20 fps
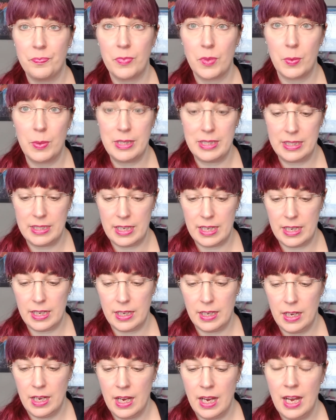
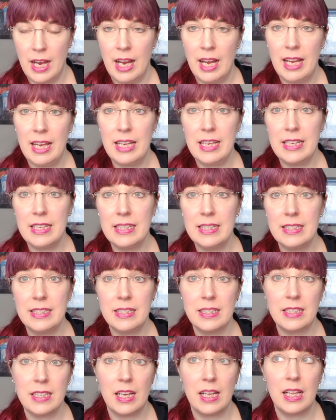Wednesday
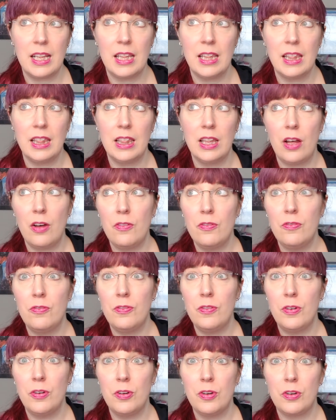is
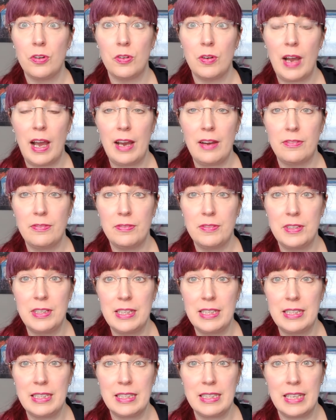
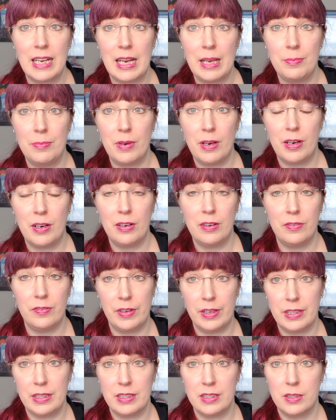Lovecraftian type of
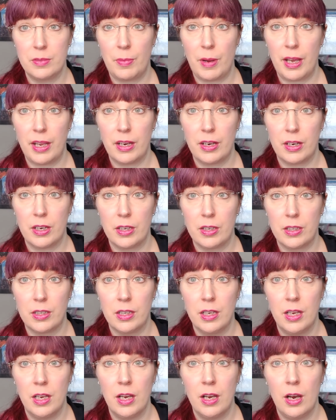inspired
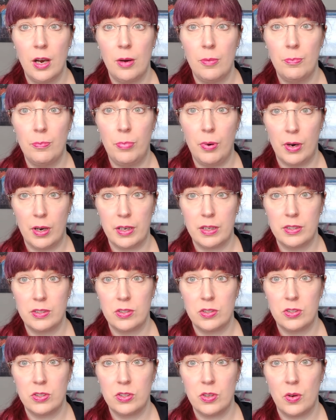
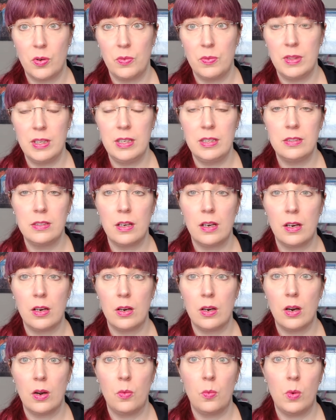books. So these
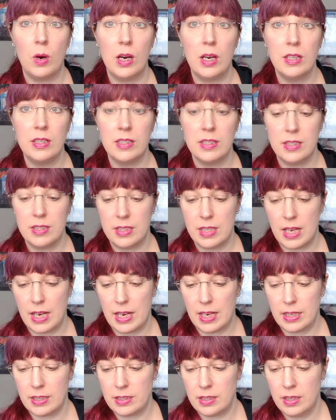are ones
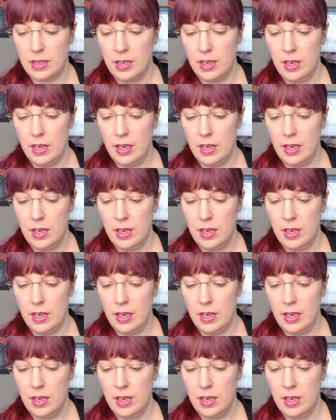that